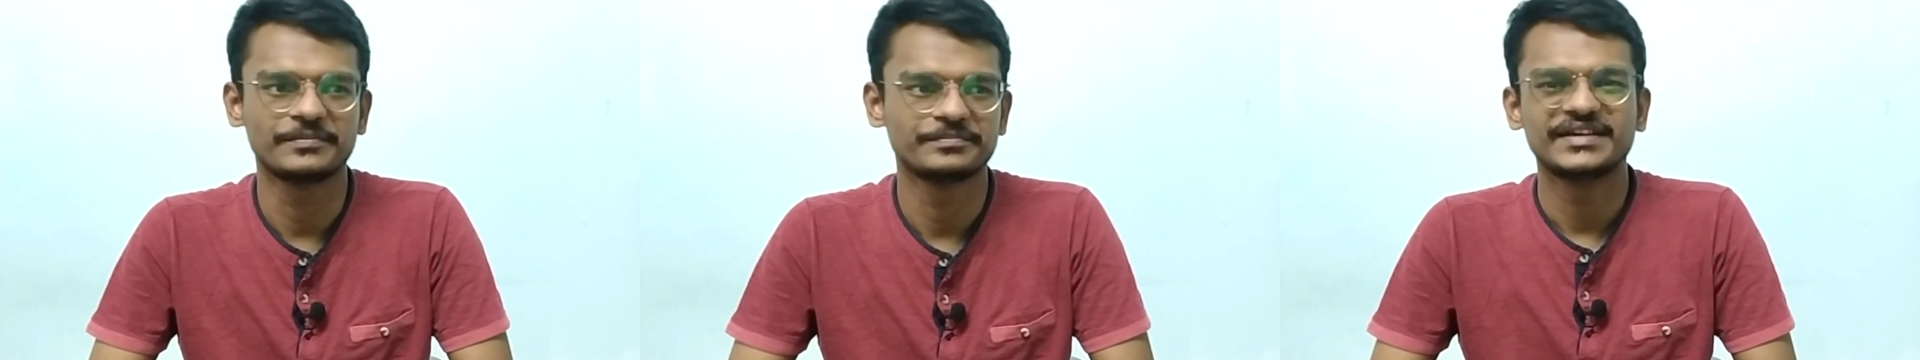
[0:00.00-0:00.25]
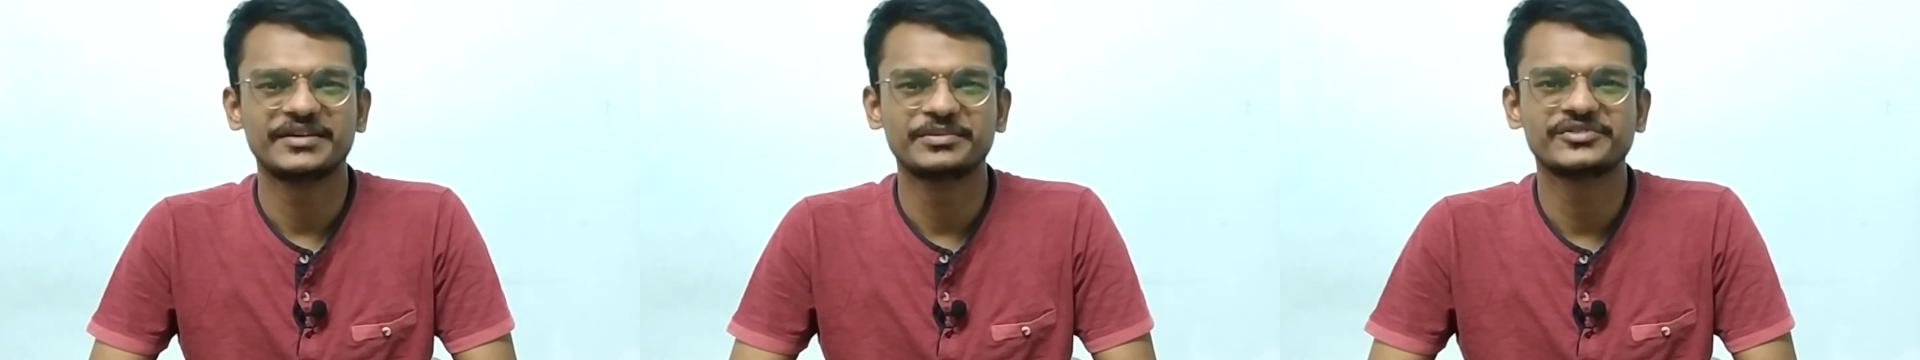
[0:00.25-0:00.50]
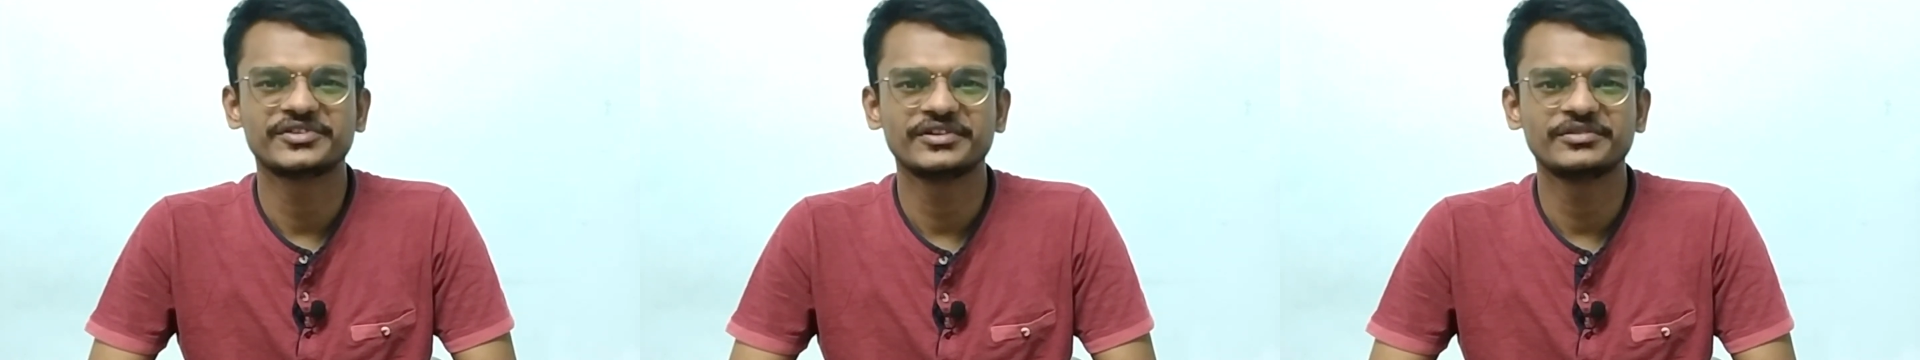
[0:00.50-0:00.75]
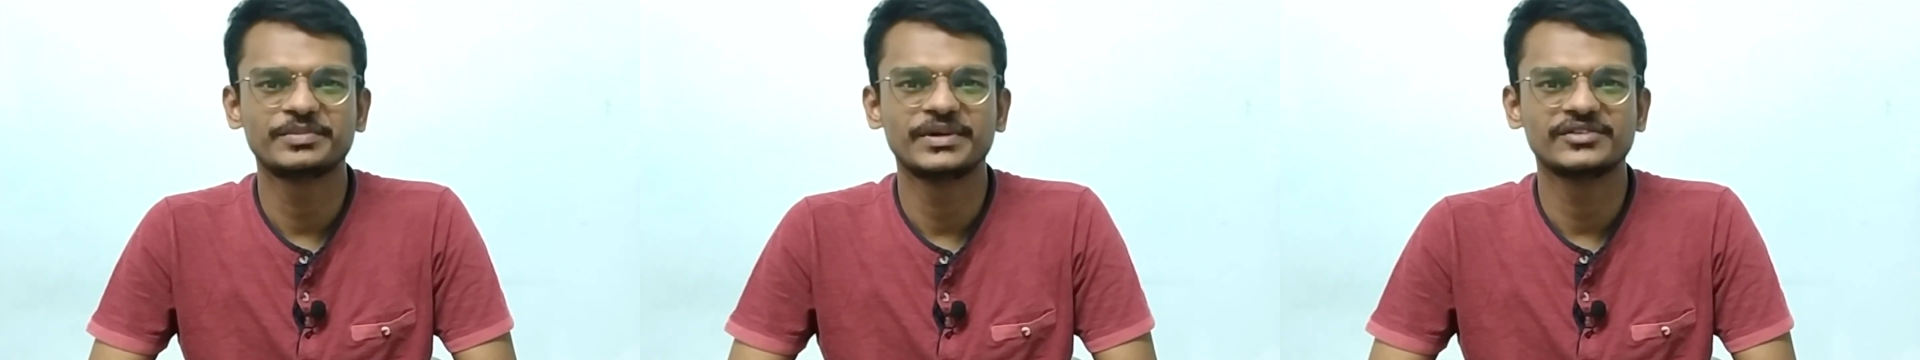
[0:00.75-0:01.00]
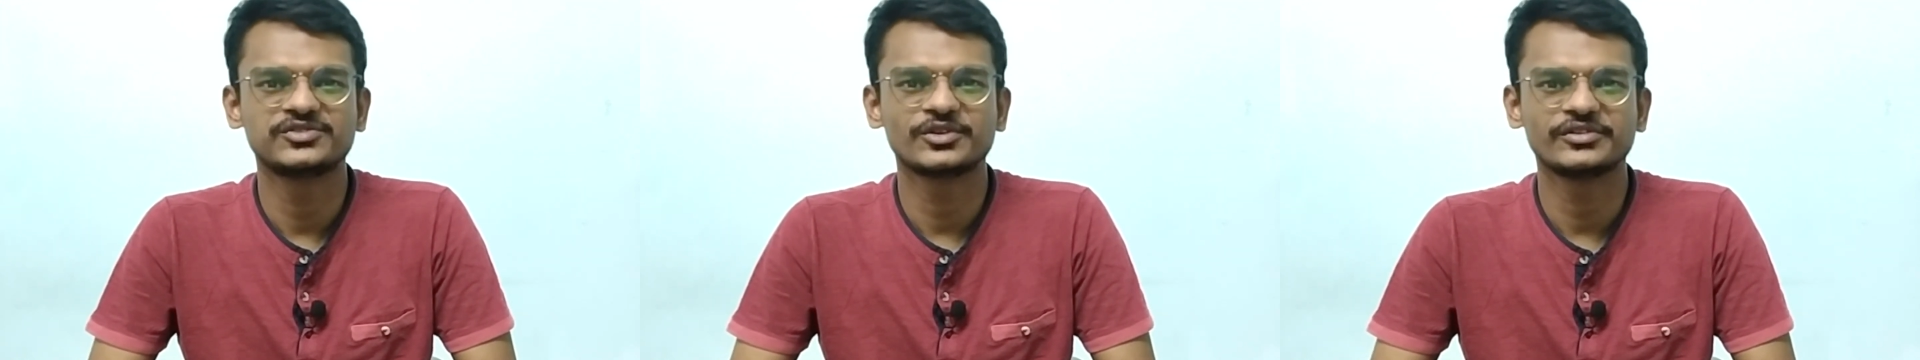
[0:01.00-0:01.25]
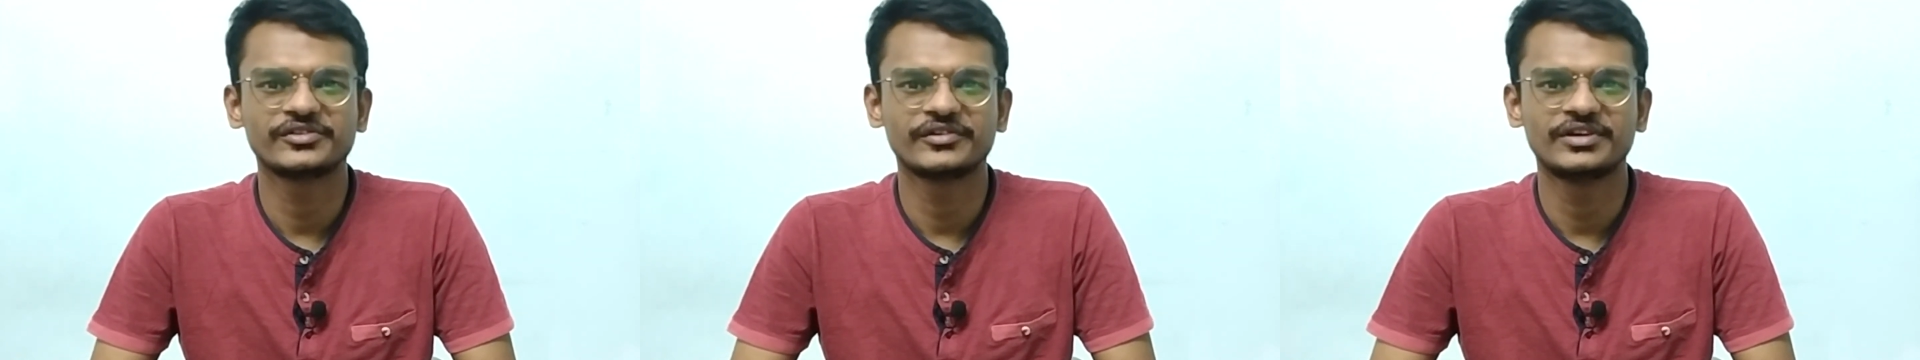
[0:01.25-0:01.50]
Admission is based on
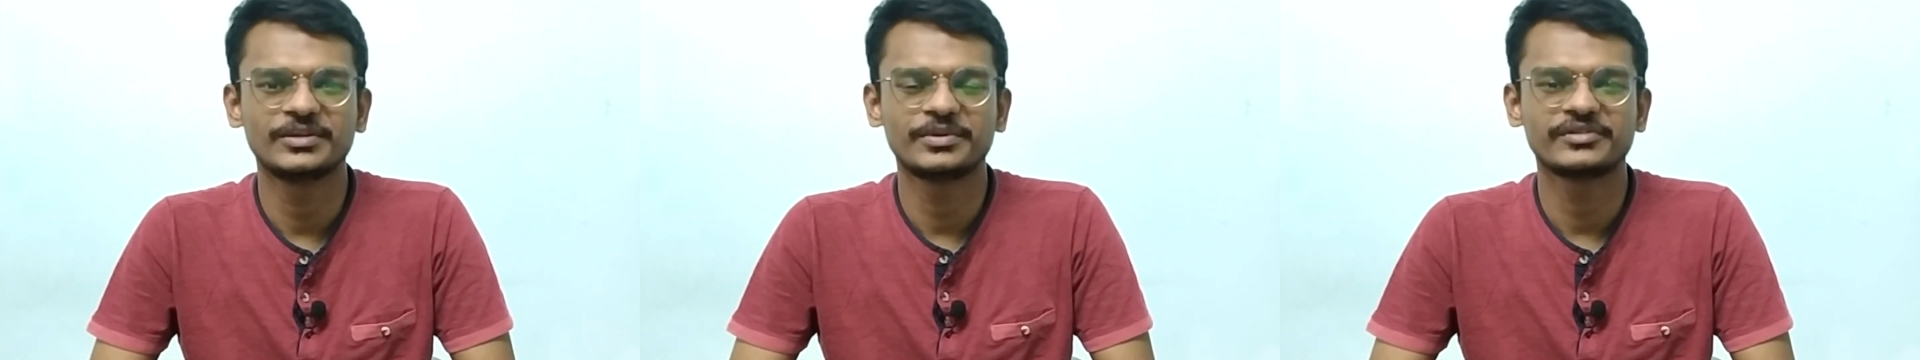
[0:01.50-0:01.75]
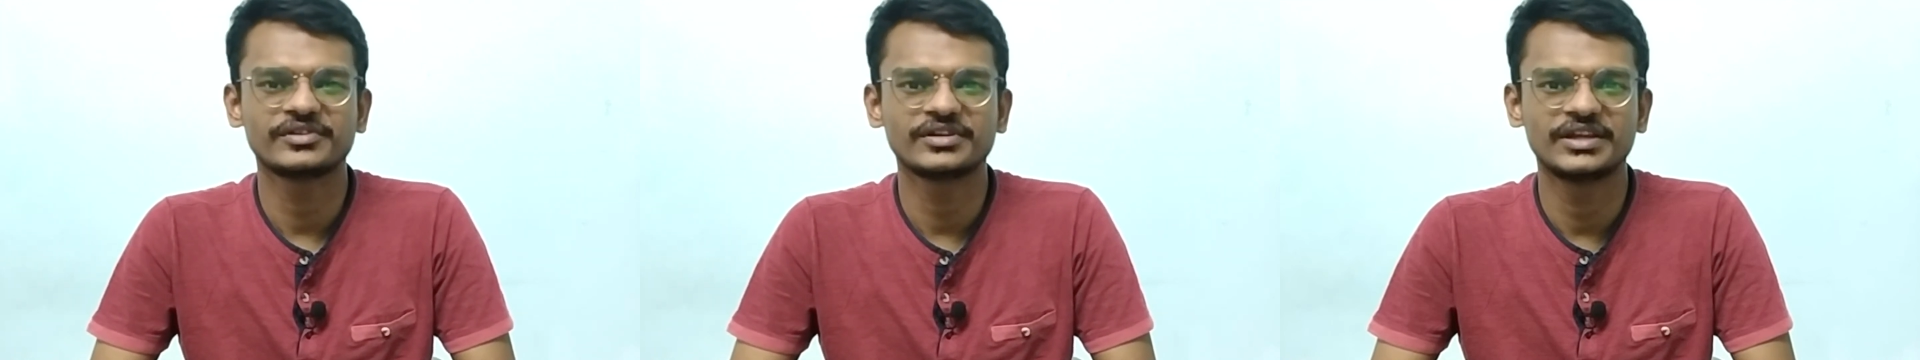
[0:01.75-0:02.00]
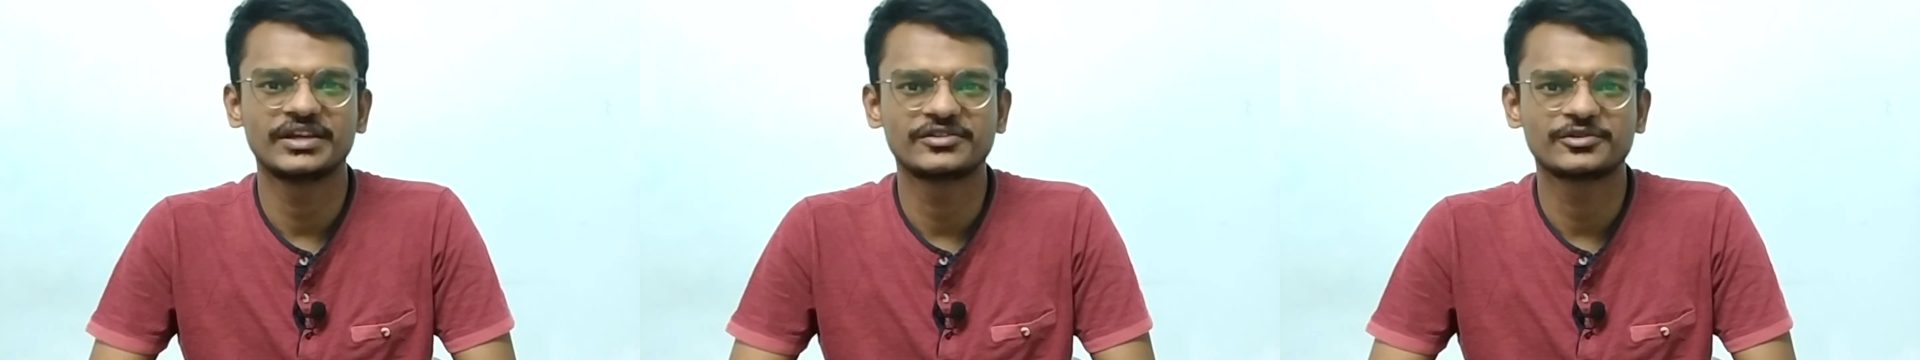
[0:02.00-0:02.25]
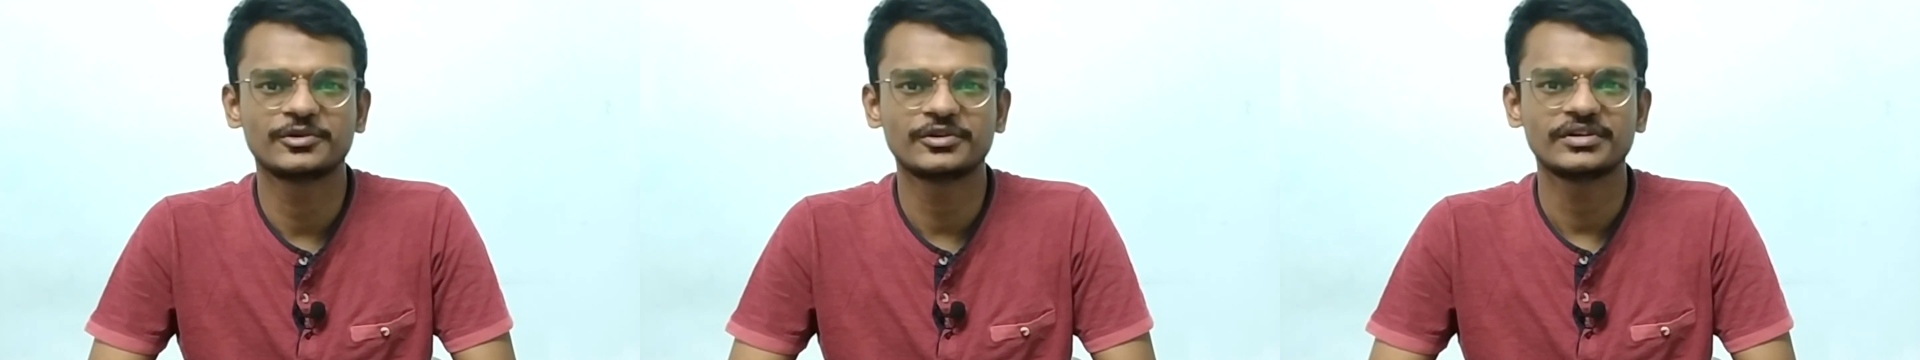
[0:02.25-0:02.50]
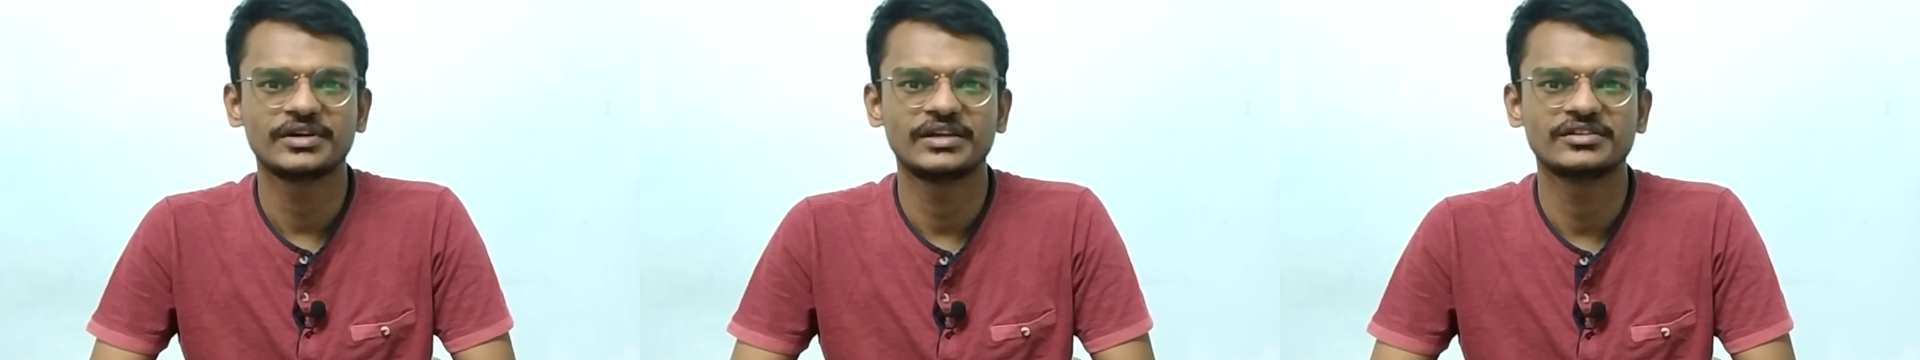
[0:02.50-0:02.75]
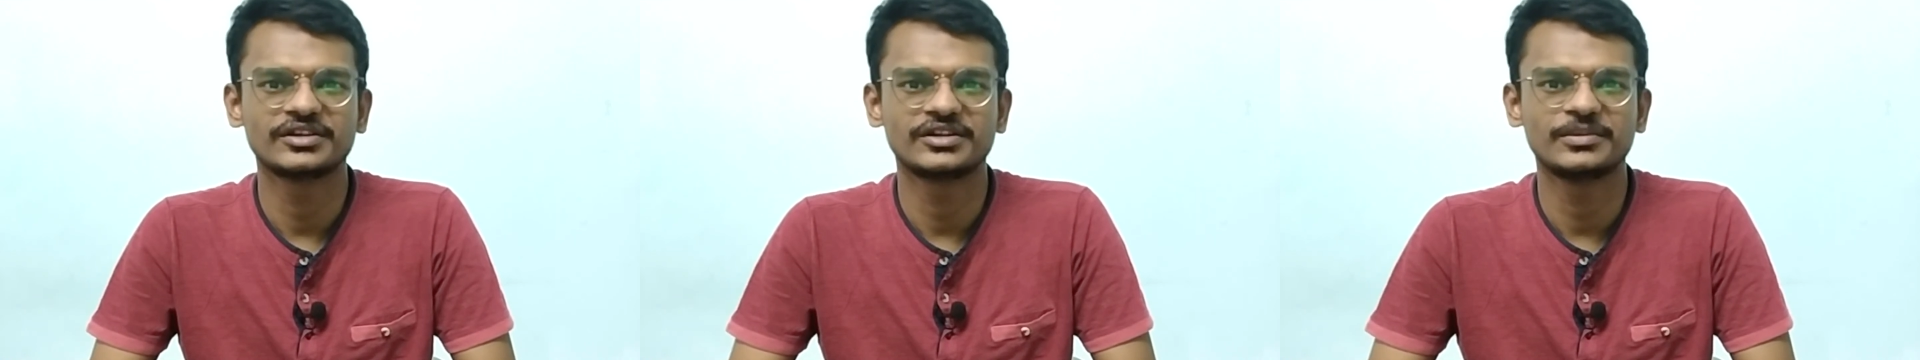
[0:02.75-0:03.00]
70% GATE score and
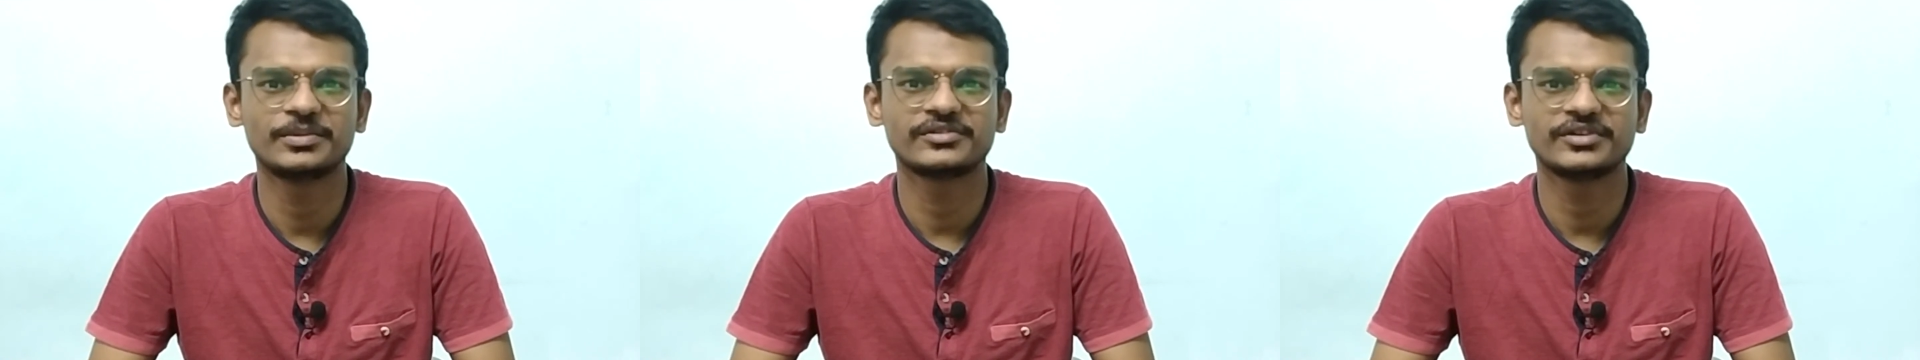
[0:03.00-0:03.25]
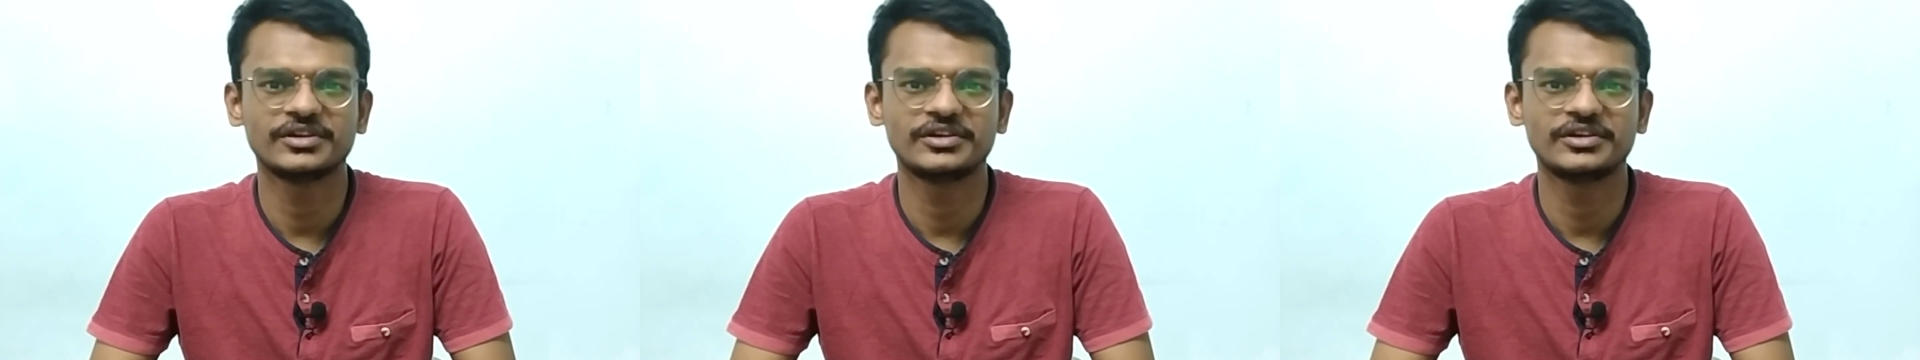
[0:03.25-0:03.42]
30%